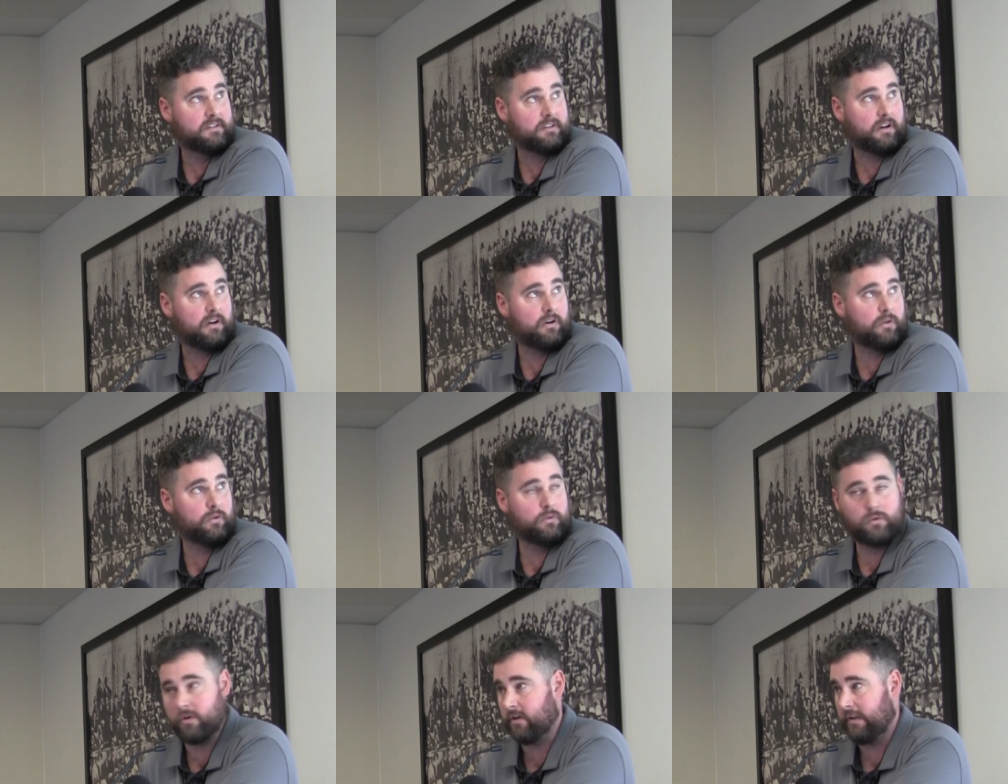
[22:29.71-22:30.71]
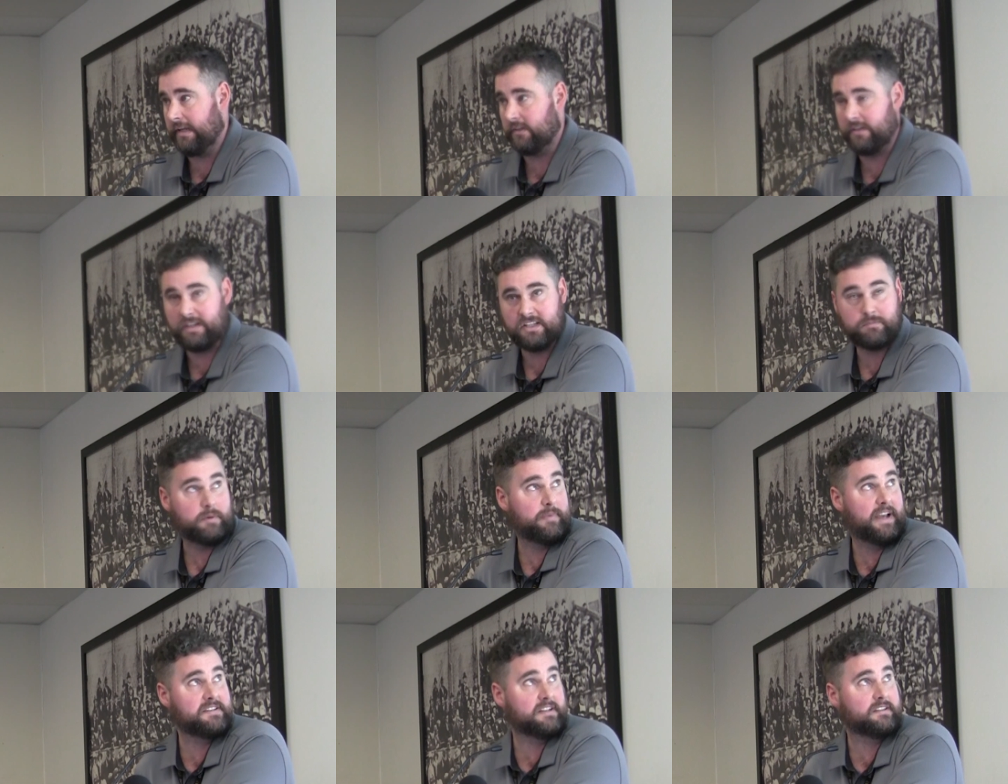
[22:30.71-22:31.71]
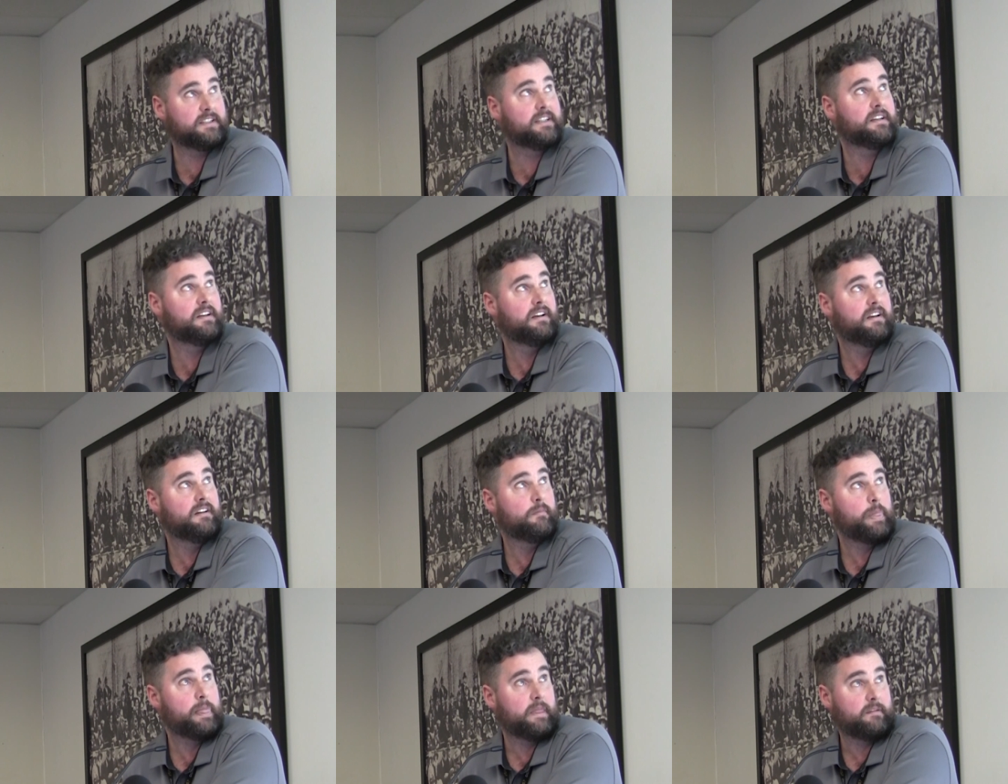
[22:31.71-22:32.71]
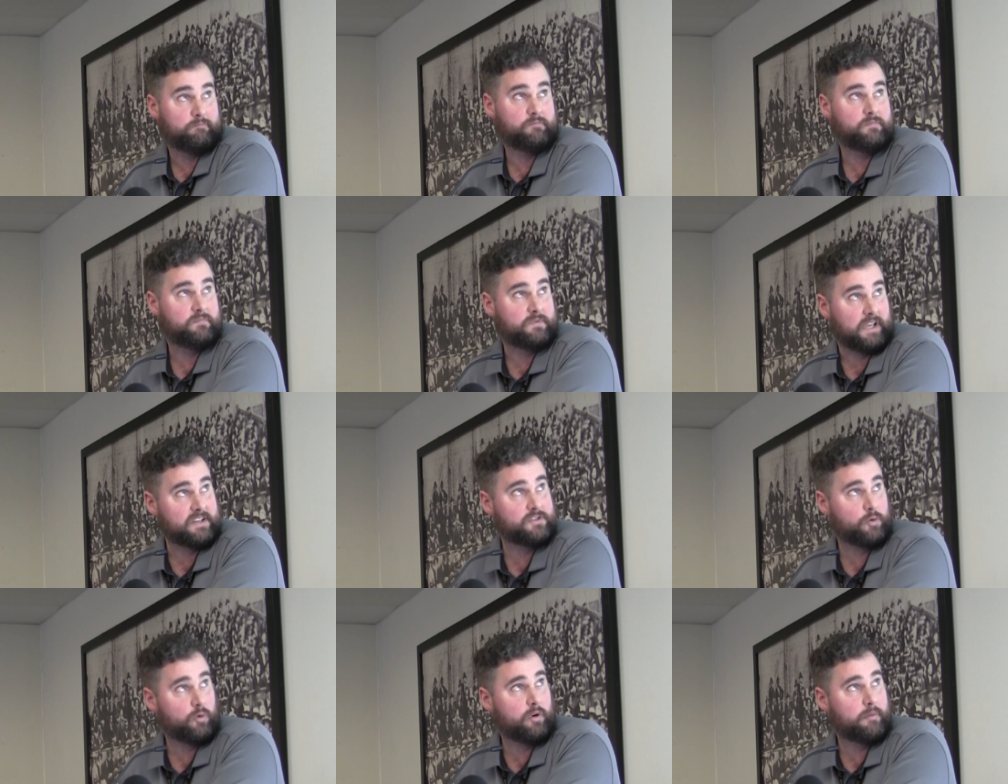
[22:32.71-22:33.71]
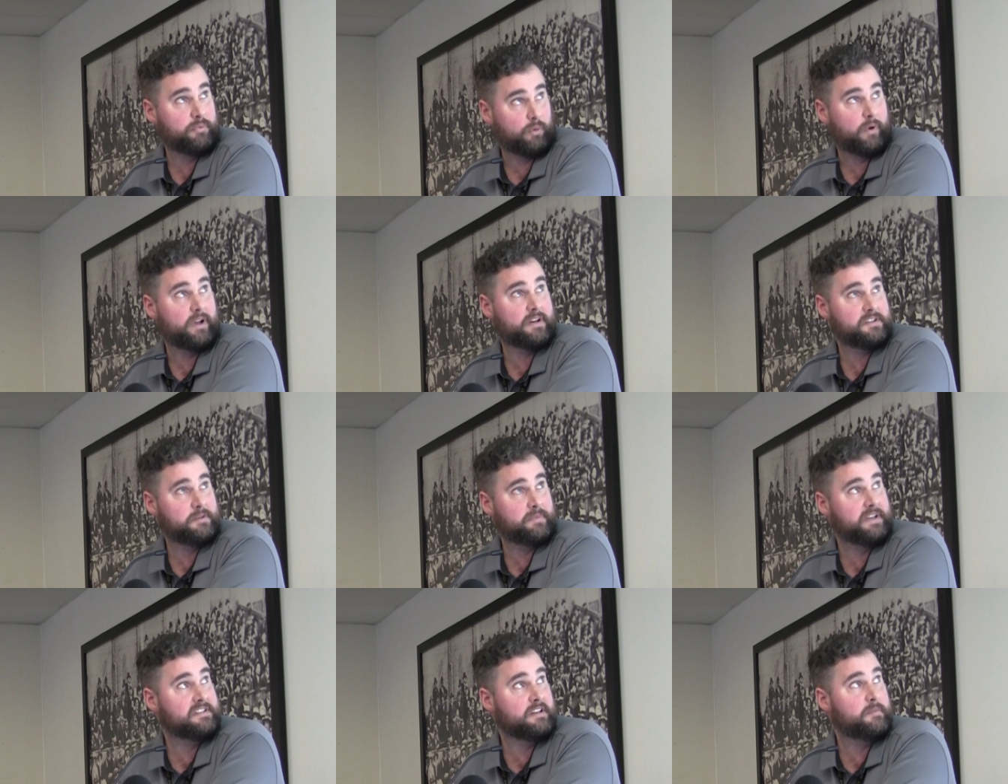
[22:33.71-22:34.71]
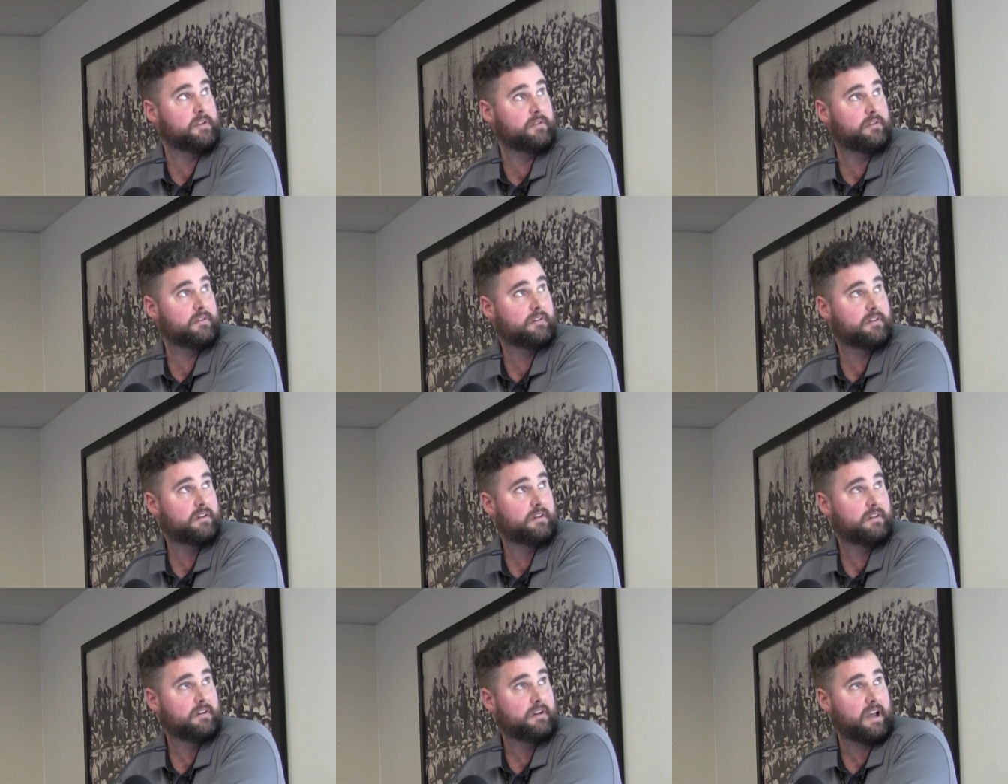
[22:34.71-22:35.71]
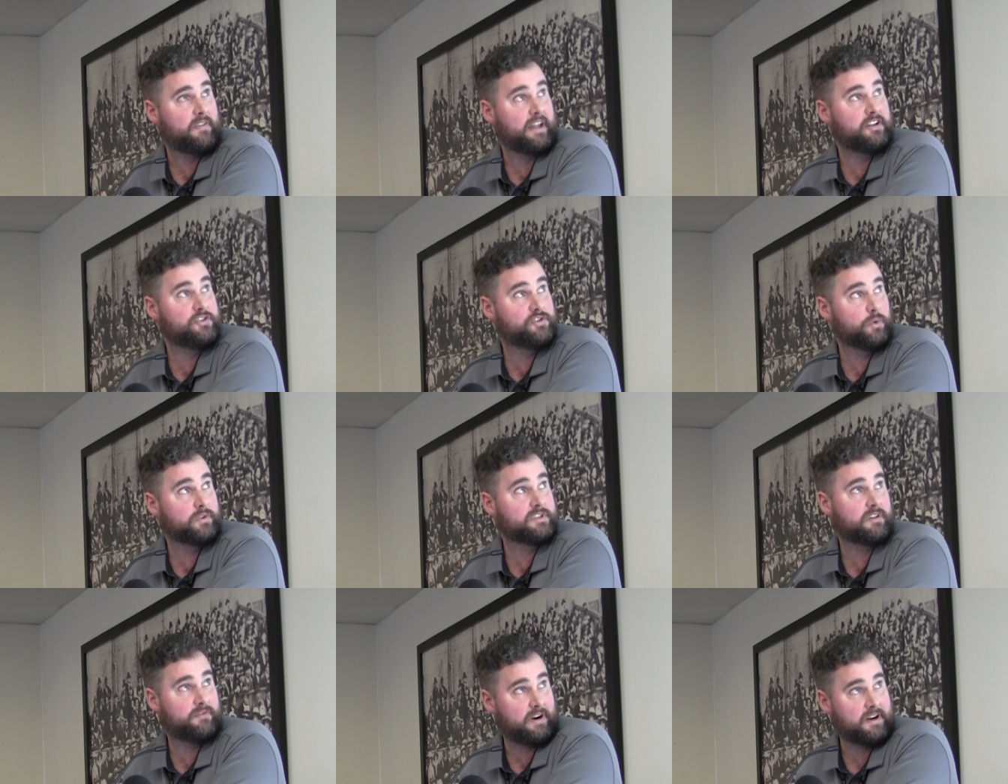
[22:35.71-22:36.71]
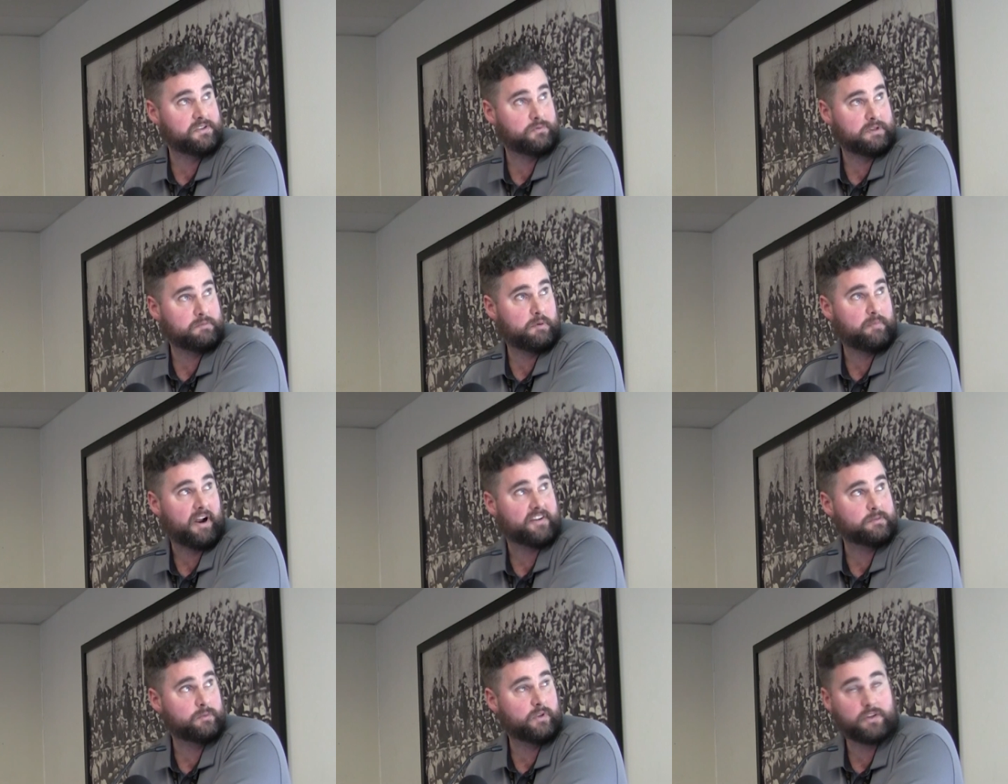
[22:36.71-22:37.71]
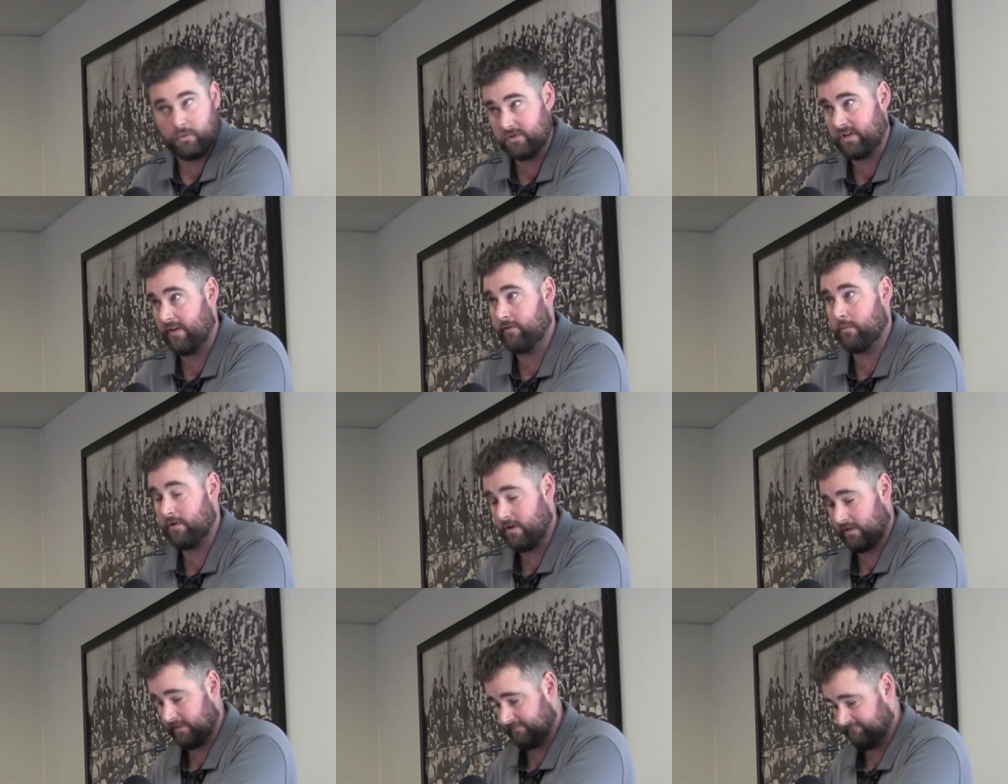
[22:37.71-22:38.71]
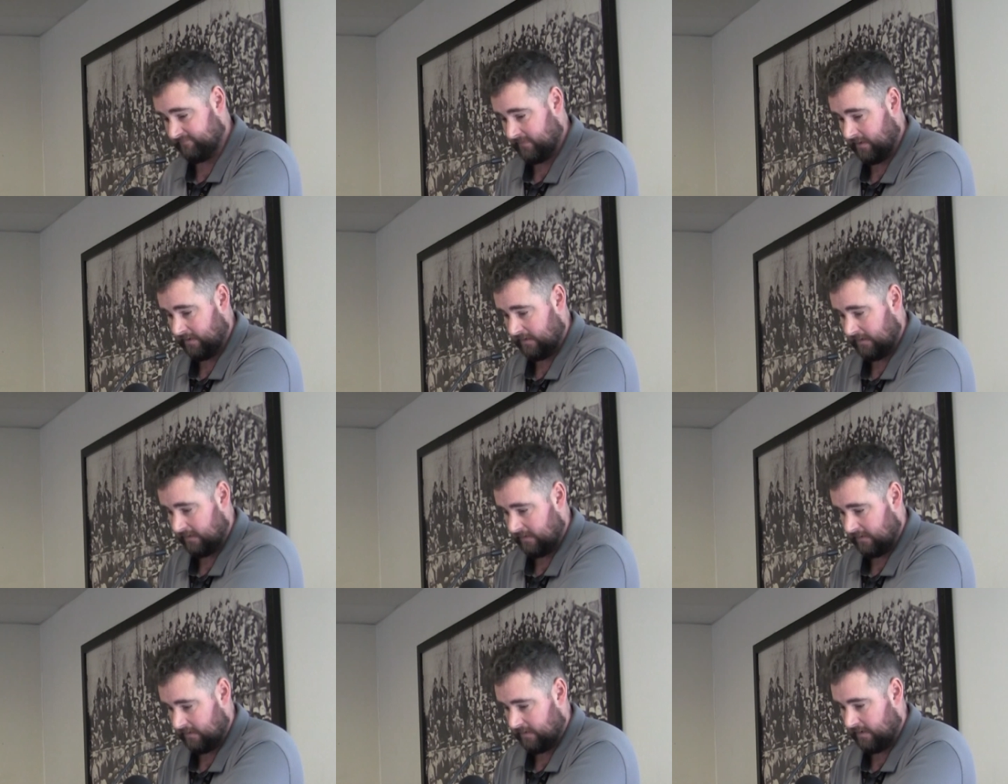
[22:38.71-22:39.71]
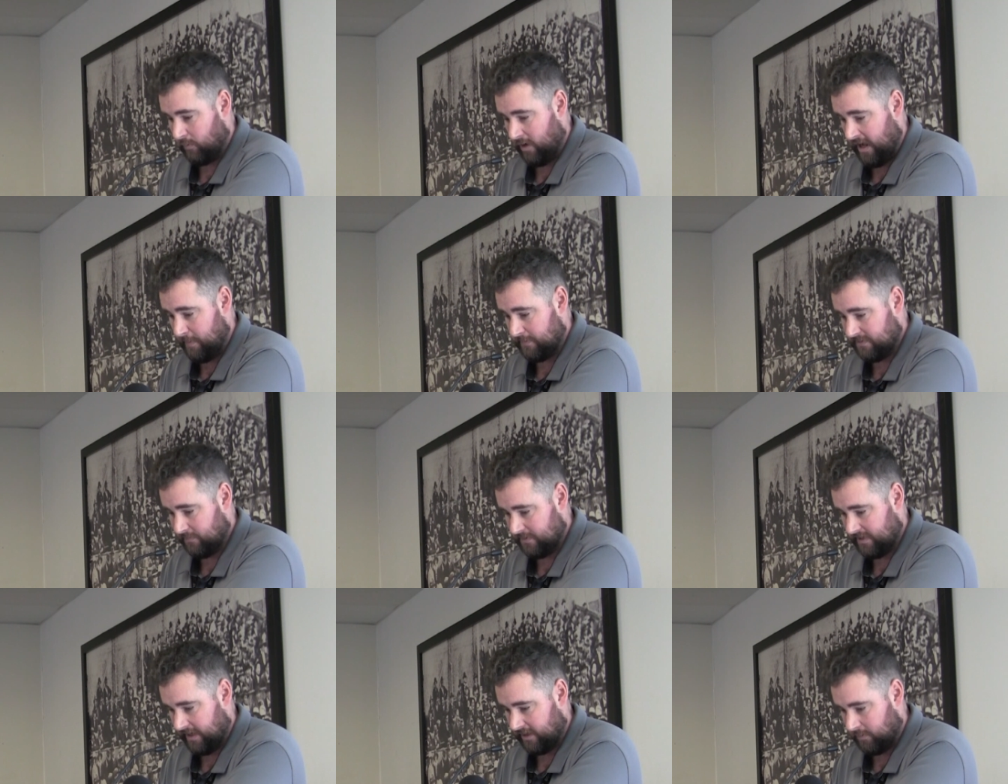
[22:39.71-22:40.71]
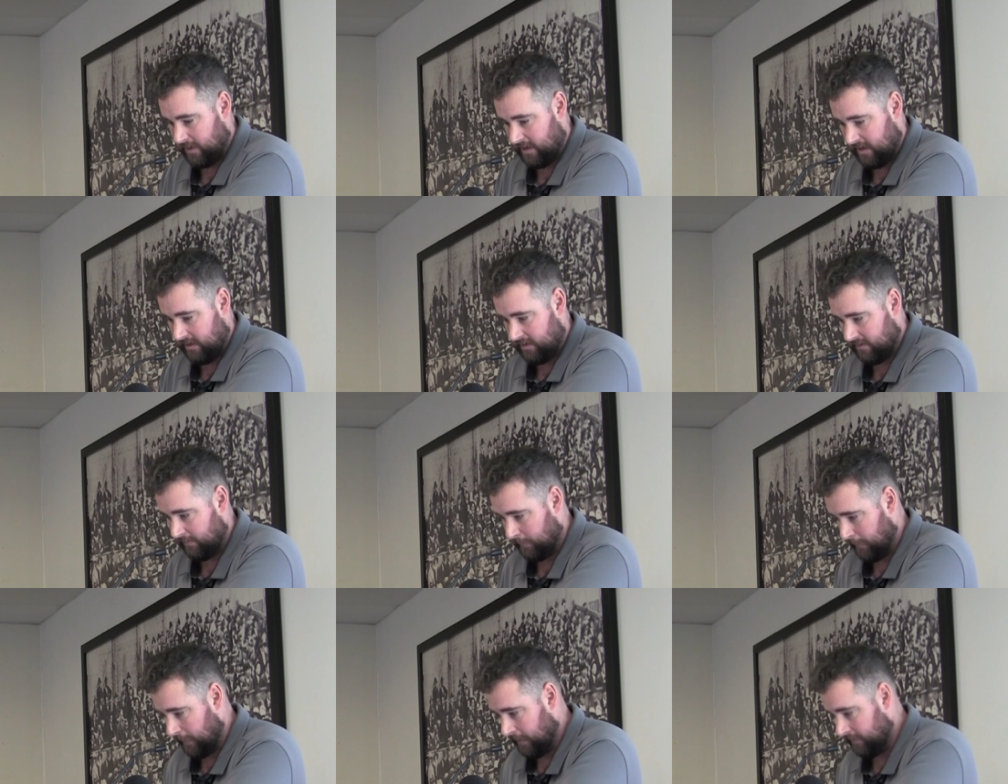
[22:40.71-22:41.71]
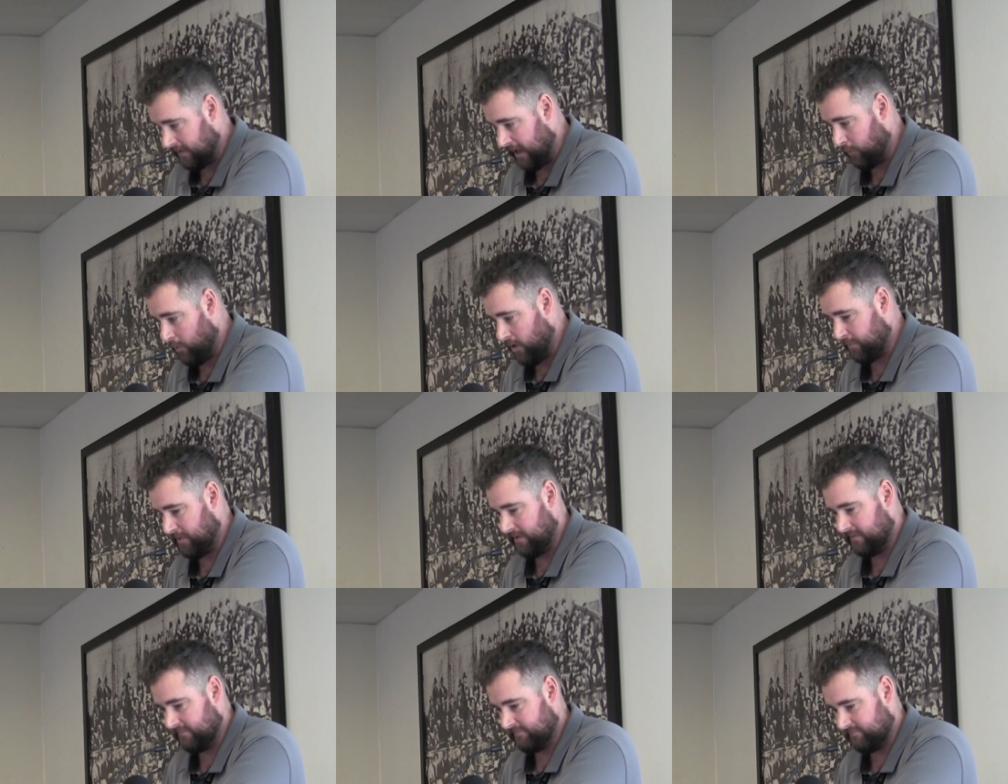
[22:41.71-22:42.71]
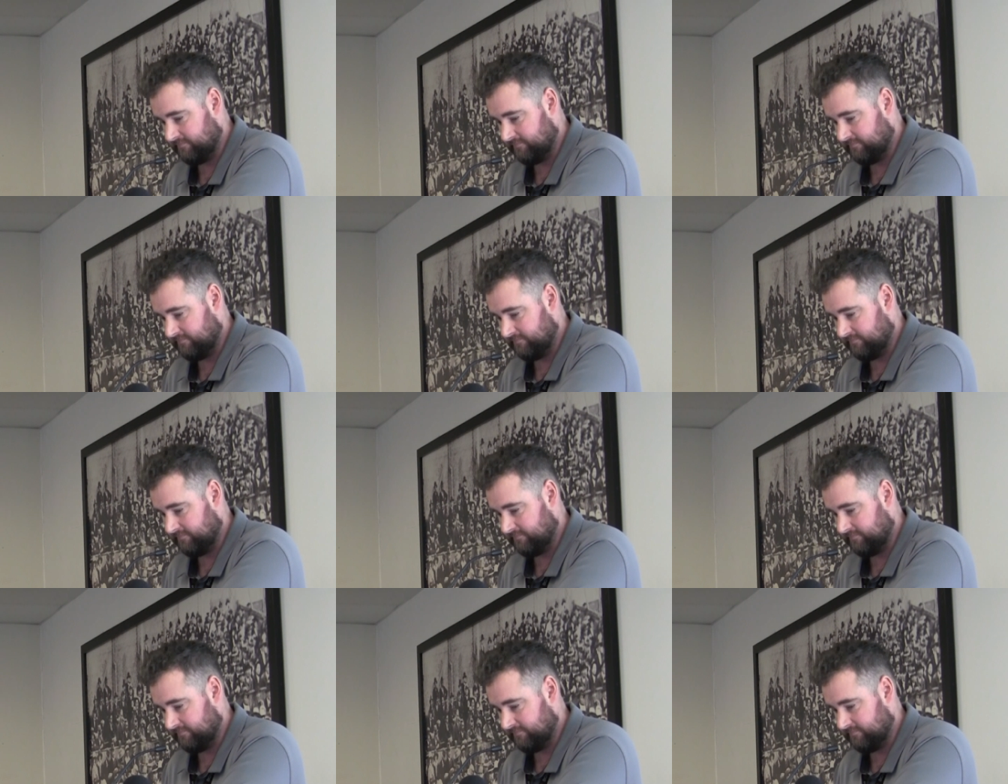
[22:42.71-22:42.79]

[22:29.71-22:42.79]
It's a whole lot of legalese, but basically, does your employer, does your PCBU, have they ensured so far as is reasonably practicable that you're safe at work? And what happens if we take away the at work bit.